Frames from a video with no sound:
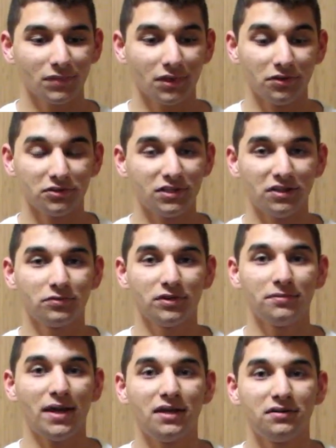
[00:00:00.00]
there's nothing
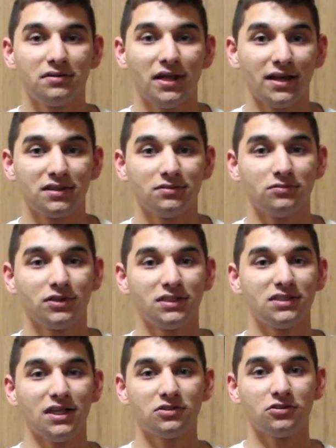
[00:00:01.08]
really bad I can really say